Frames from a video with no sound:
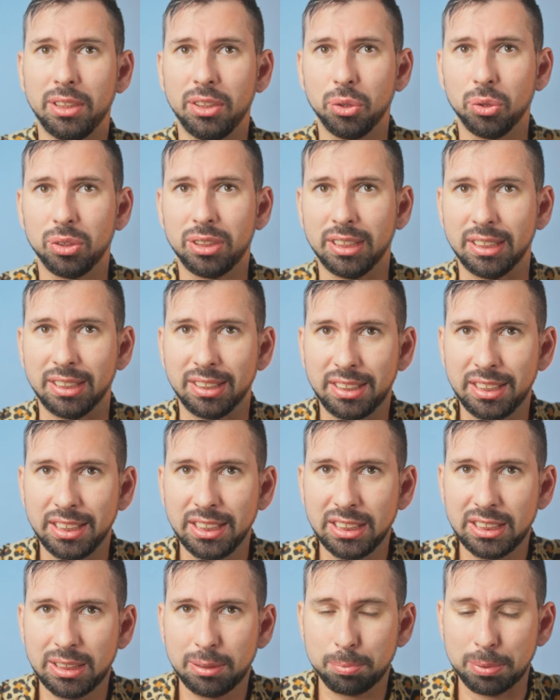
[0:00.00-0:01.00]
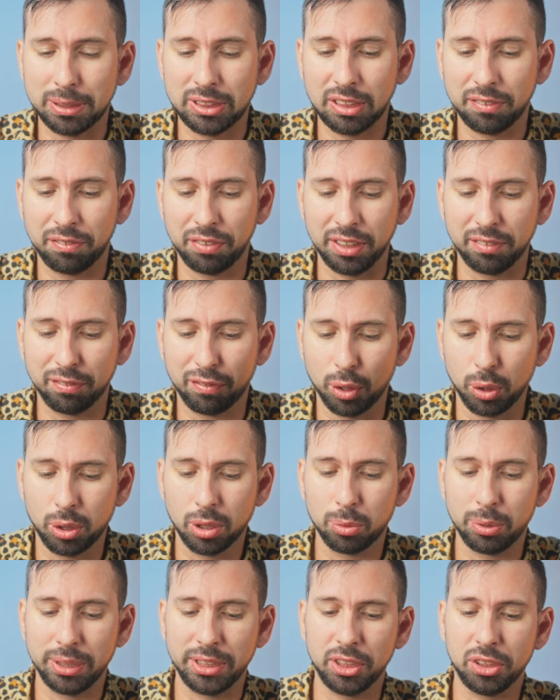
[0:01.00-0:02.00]
using this specific
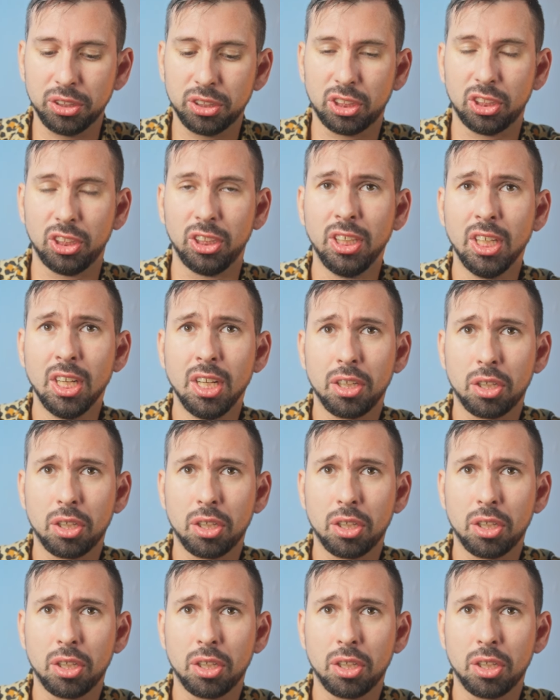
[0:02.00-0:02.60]
focal reducer